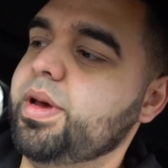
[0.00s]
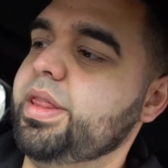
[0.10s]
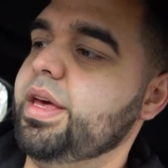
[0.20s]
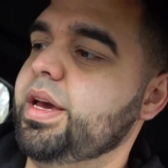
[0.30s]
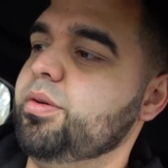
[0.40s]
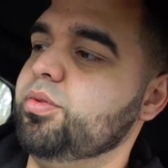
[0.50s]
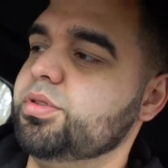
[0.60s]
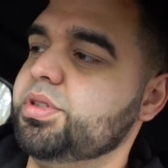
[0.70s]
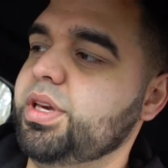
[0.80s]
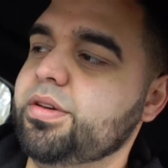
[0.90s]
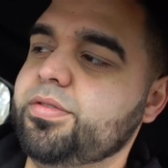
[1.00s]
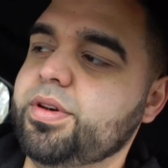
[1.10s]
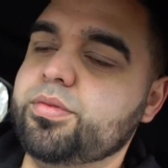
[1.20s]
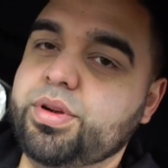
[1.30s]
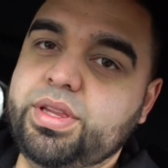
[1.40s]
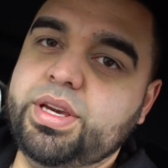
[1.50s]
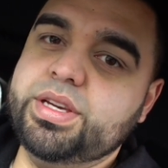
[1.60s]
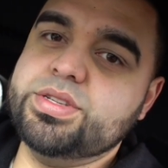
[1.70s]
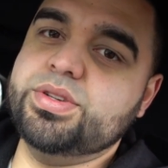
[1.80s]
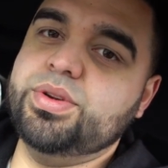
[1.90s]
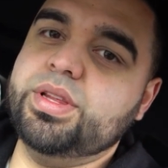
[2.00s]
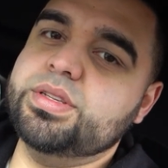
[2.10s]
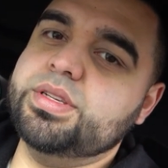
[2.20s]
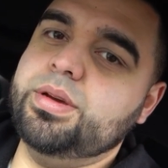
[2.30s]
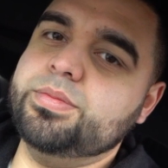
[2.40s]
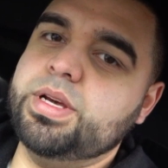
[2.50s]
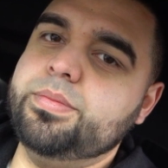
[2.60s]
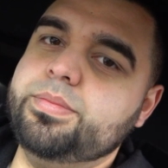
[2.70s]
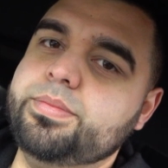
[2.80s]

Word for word: and then we'll see if it really is shooting the same temp.